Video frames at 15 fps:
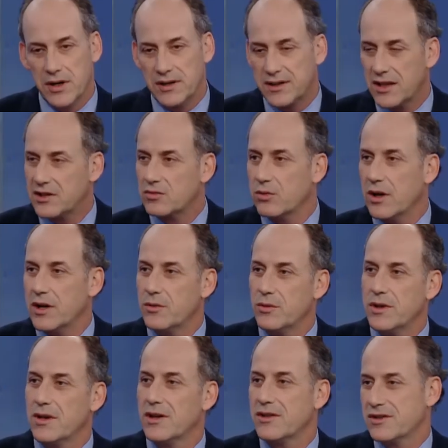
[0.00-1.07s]
but that's why
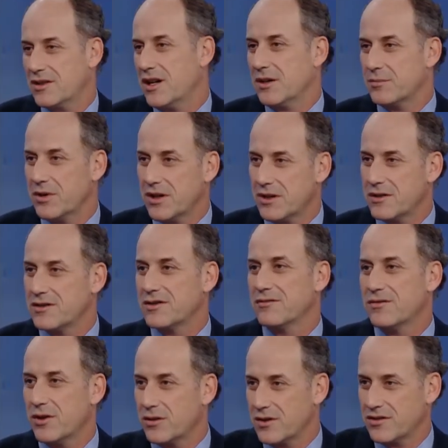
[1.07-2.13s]
we are stock pickers
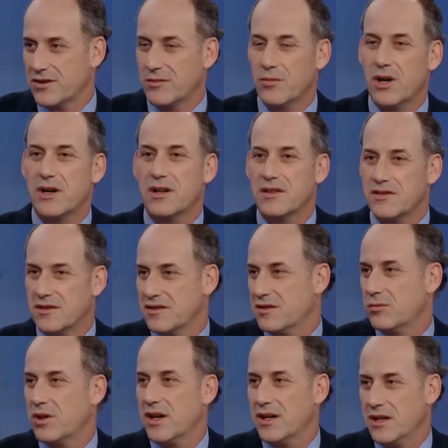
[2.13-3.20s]
and focus on markets and
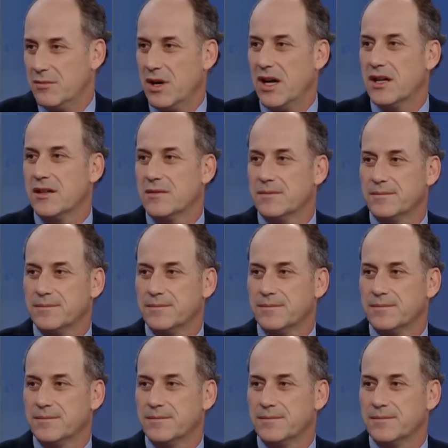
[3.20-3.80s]
supply and demand.